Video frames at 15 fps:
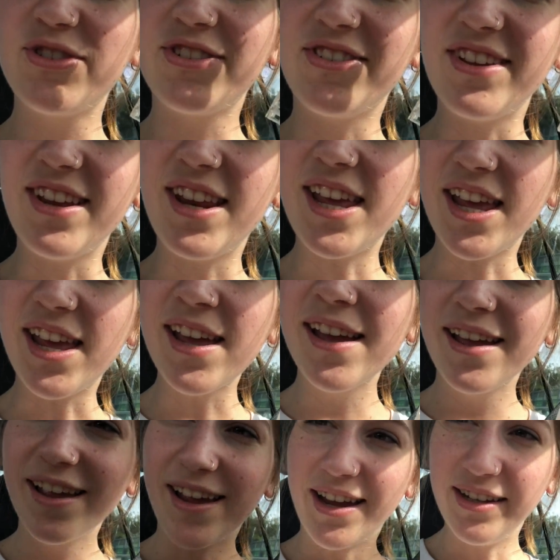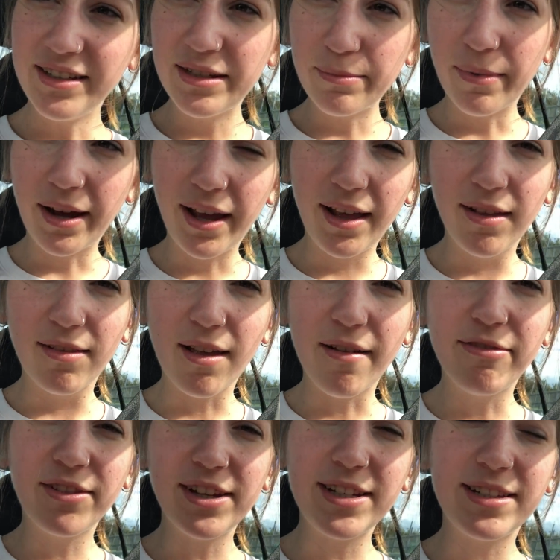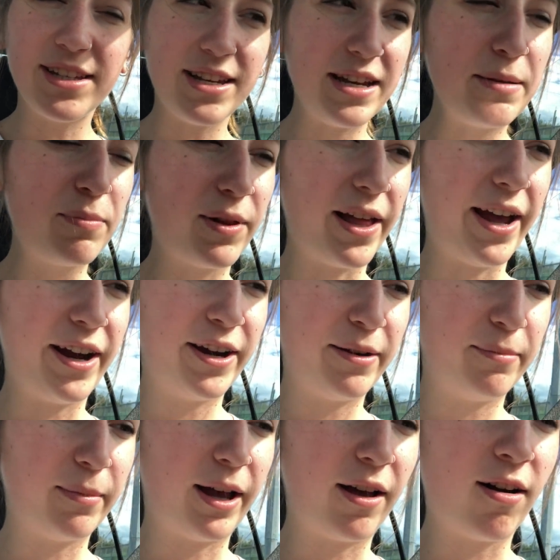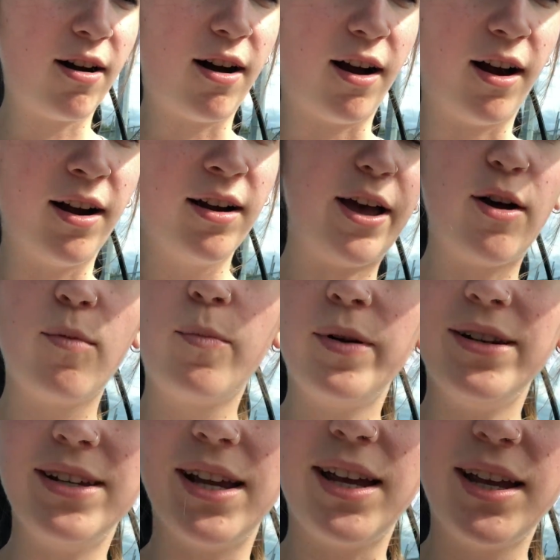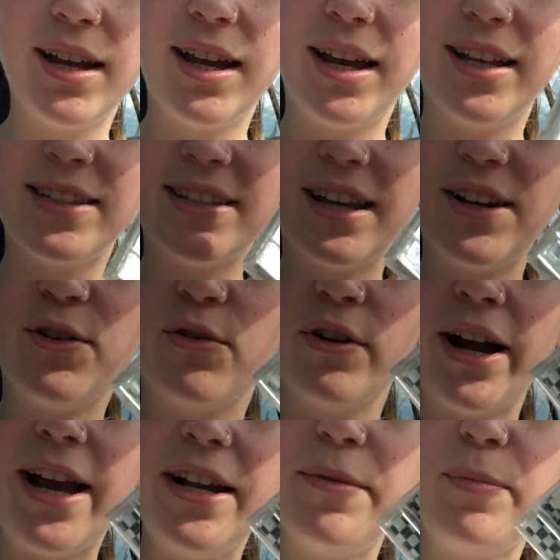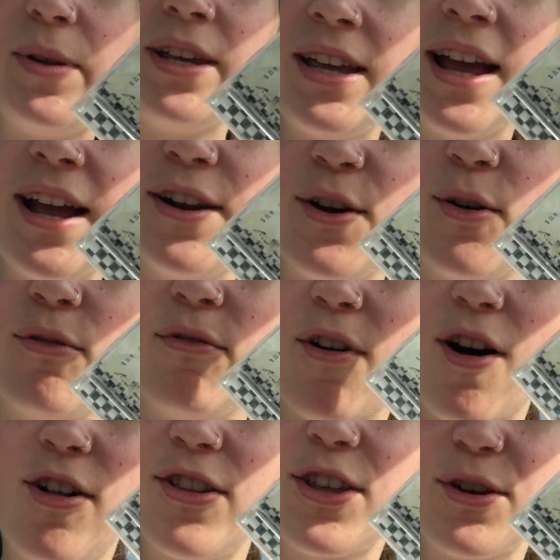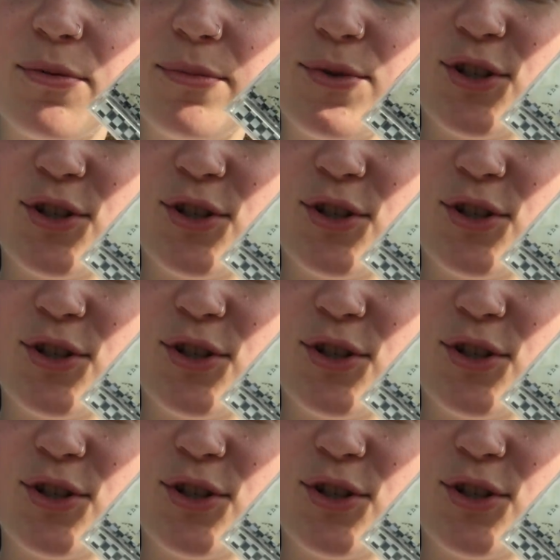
CD into my lovely CD player in my car. I opened it, it said Grand Piano Volume